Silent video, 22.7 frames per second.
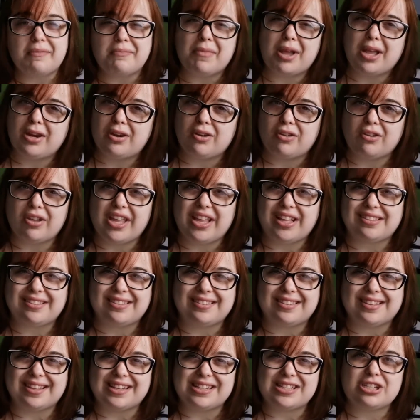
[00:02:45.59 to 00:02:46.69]
I might not
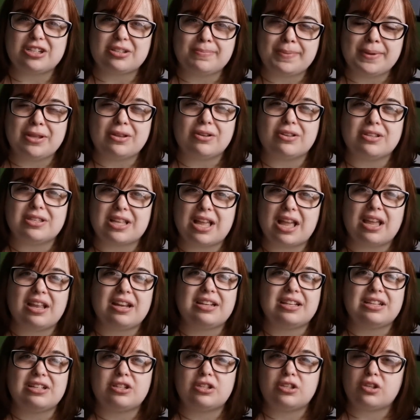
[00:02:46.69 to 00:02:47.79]
exercise just because I
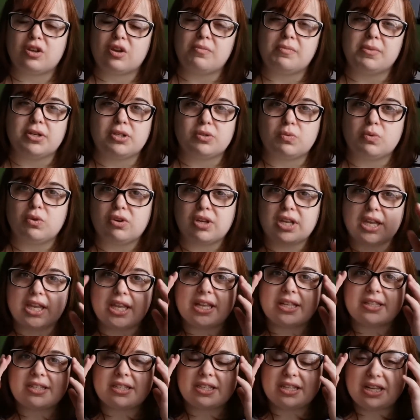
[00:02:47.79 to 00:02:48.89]
did so much walking
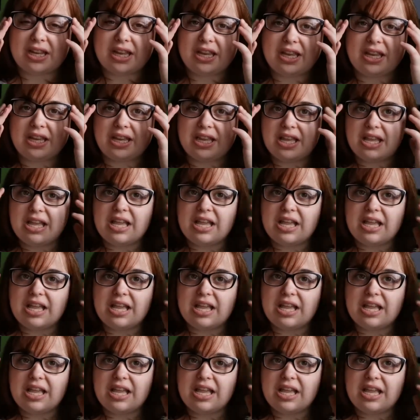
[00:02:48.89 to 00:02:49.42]
yesterday.